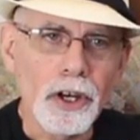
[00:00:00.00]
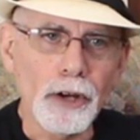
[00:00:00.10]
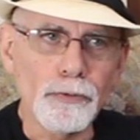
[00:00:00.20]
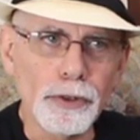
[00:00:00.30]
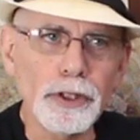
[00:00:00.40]

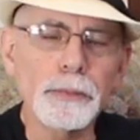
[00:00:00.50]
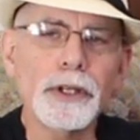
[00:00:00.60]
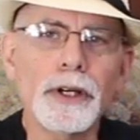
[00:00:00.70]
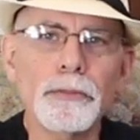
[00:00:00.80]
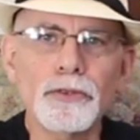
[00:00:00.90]
I've really
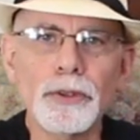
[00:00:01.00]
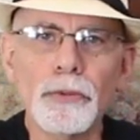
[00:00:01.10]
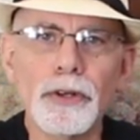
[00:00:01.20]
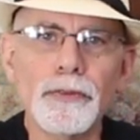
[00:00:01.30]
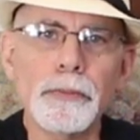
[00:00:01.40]
become
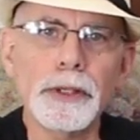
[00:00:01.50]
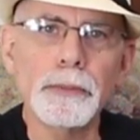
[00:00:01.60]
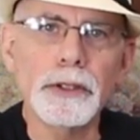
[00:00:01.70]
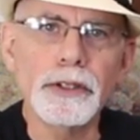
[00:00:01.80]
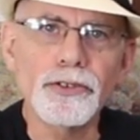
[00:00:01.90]
somewhat of a
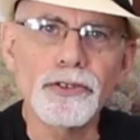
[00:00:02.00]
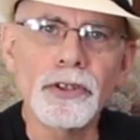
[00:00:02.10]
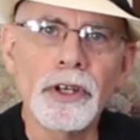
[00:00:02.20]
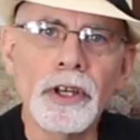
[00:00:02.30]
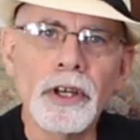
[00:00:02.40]

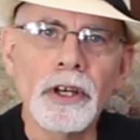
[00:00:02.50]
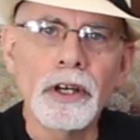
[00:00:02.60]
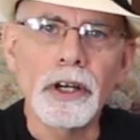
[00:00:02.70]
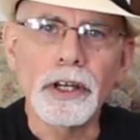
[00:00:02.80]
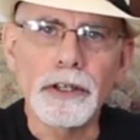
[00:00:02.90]
minimalist.
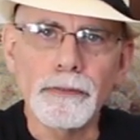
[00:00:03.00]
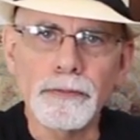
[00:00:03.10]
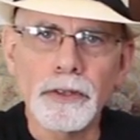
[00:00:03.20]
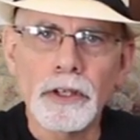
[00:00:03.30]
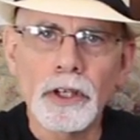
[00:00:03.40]

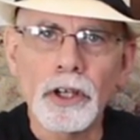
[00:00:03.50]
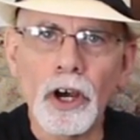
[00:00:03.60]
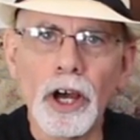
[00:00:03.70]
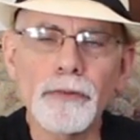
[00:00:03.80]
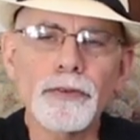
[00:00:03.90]
I've
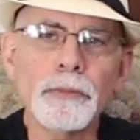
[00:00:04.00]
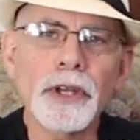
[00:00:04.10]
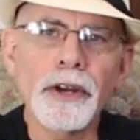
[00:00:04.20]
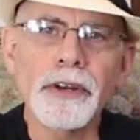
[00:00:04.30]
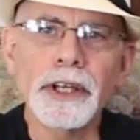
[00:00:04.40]
gone from
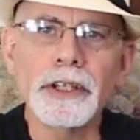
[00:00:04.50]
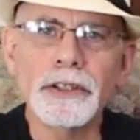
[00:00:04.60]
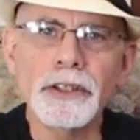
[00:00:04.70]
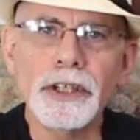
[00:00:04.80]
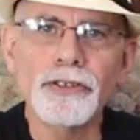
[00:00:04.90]

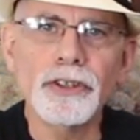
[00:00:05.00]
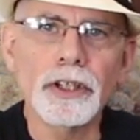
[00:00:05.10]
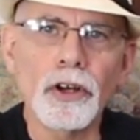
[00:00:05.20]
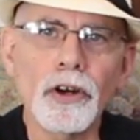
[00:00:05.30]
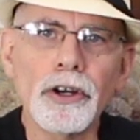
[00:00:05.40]
carrying
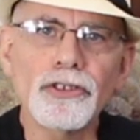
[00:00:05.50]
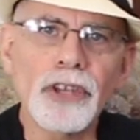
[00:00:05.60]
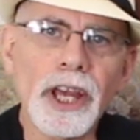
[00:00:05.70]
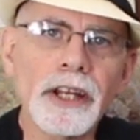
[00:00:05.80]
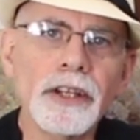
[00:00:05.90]

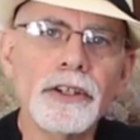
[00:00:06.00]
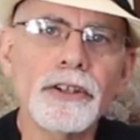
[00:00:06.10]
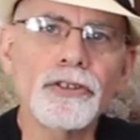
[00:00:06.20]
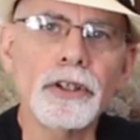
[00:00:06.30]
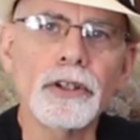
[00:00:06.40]
DSLRs, Canon
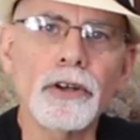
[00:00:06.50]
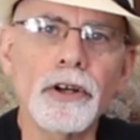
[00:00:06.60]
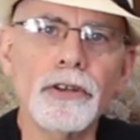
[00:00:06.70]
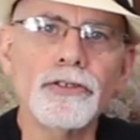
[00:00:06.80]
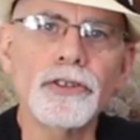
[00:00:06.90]

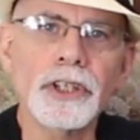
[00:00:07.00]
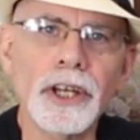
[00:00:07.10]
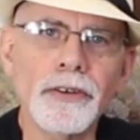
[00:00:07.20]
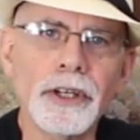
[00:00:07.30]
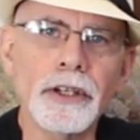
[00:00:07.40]
DSLRs, to
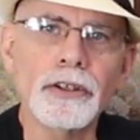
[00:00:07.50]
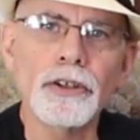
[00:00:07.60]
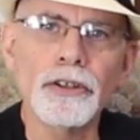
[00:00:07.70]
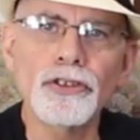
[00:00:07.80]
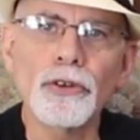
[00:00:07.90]
carrying
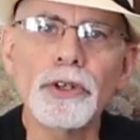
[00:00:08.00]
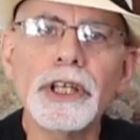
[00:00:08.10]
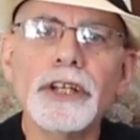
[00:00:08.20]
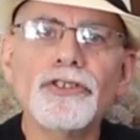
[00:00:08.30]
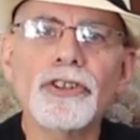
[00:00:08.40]
a
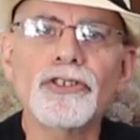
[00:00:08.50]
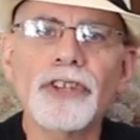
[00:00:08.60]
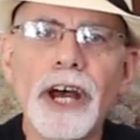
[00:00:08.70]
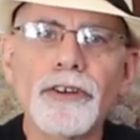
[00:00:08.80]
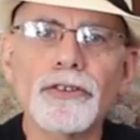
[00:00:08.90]
Sony
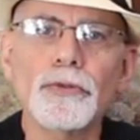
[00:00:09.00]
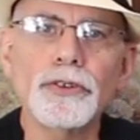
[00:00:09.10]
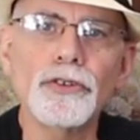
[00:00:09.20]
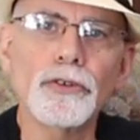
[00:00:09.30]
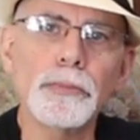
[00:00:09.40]
8600,
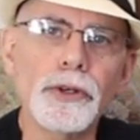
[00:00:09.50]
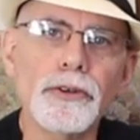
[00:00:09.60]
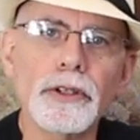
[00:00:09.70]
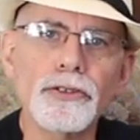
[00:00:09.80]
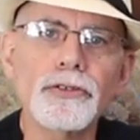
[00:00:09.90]
which is a
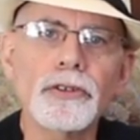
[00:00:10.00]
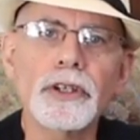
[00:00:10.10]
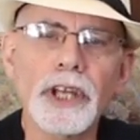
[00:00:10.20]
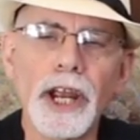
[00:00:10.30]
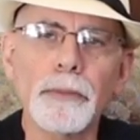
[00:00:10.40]
mirrorless
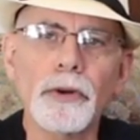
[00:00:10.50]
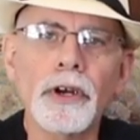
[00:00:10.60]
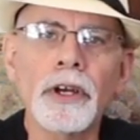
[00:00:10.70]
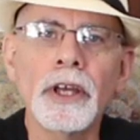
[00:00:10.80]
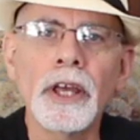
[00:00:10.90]

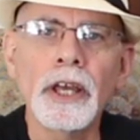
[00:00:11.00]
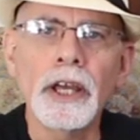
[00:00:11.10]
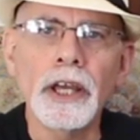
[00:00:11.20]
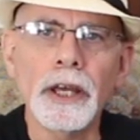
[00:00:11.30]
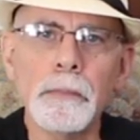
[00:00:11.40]
camera
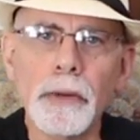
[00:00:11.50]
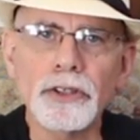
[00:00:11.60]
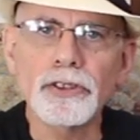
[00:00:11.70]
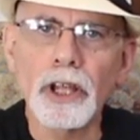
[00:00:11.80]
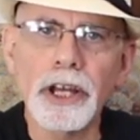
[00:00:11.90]
and
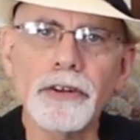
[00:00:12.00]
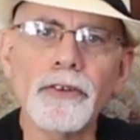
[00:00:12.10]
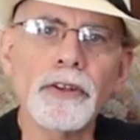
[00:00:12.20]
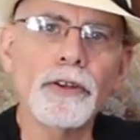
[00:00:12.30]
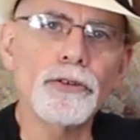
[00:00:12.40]
much
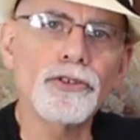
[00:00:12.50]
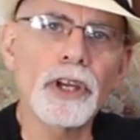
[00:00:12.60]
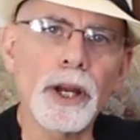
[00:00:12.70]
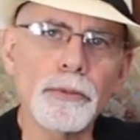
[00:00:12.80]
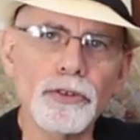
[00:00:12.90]
lighter than those
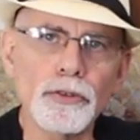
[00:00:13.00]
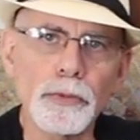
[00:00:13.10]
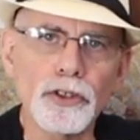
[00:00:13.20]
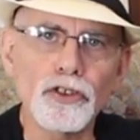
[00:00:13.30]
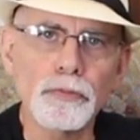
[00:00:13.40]
cameras and
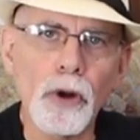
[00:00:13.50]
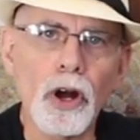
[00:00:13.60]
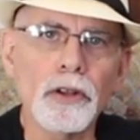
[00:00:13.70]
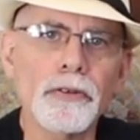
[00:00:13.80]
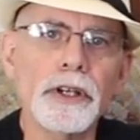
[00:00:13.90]
much
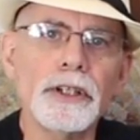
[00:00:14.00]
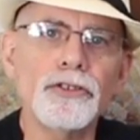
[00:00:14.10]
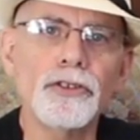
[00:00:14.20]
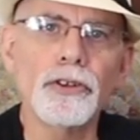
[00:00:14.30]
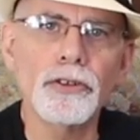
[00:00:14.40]
smaller and
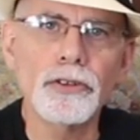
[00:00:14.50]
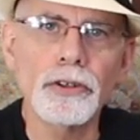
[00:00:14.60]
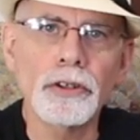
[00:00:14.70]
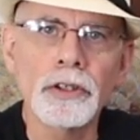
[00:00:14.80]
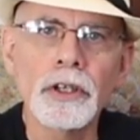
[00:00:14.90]
easier
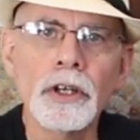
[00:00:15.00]
to